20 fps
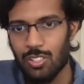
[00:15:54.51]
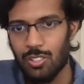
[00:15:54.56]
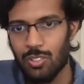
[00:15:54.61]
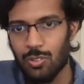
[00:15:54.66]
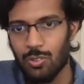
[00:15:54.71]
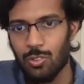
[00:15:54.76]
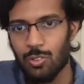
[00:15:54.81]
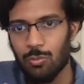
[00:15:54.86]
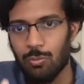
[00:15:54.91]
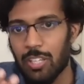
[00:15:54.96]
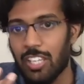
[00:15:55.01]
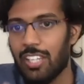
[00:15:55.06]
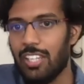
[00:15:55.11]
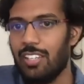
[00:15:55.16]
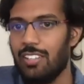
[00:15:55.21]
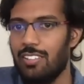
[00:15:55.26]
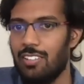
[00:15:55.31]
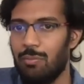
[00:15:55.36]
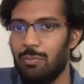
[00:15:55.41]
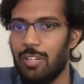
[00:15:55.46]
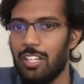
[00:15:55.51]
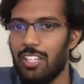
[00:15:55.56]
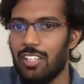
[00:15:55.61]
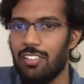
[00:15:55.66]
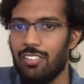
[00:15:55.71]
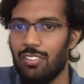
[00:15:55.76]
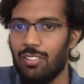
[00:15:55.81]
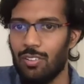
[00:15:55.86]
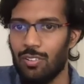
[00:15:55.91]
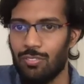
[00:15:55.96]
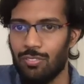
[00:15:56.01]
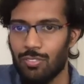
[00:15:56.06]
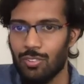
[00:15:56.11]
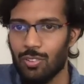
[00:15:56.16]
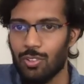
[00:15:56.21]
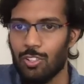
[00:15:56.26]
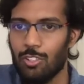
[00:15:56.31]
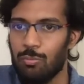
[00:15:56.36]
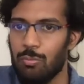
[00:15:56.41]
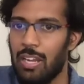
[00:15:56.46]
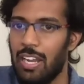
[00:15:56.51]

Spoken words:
to make a prediction of good,